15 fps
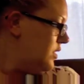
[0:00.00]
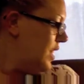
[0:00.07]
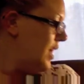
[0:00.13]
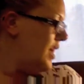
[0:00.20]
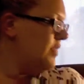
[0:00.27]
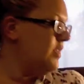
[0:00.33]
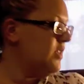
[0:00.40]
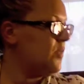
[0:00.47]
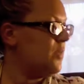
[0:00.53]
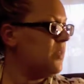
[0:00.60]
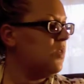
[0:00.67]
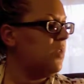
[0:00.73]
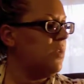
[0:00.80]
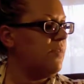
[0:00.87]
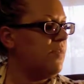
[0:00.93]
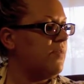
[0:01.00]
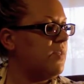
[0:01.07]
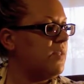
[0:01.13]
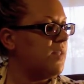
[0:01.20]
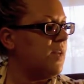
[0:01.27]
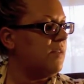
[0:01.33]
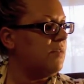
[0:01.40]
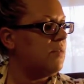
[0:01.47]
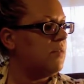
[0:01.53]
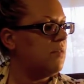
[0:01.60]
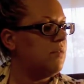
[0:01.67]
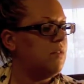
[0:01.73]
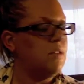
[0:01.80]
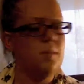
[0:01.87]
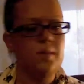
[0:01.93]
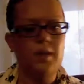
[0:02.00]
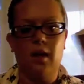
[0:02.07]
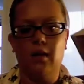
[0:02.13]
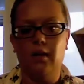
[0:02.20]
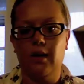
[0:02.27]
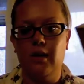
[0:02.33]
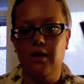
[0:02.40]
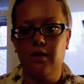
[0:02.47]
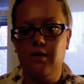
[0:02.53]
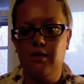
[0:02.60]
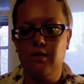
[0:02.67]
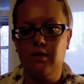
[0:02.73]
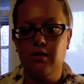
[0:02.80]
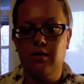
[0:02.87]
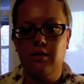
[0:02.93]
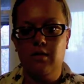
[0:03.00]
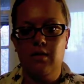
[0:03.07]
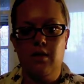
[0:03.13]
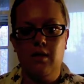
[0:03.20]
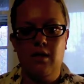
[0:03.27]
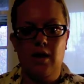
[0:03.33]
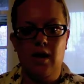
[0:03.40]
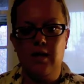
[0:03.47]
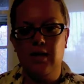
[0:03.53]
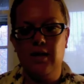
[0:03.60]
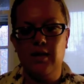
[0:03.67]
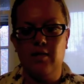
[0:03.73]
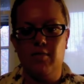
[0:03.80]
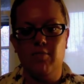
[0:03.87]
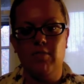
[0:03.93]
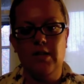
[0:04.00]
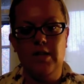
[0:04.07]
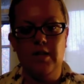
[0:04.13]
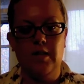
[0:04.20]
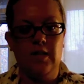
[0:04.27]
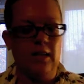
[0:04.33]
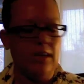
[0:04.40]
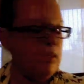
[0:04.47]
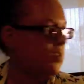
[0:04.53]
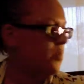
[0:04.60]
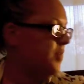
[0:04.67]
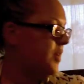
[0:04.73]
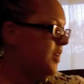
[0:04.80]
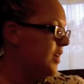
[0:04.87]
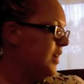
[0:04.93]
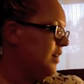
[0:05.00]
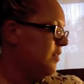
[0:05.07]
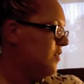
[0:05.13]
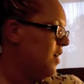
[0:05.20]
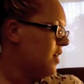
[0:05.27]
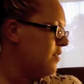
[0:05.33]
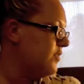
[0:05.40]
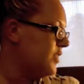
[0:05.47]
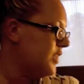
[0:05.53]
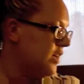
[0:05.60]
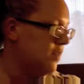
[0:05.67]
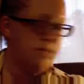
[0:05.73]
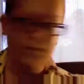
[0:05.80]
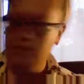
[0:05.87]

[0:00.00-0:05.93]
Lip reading: And this was only 50 cents. This was on clearance. I think the green sticker is half off, so.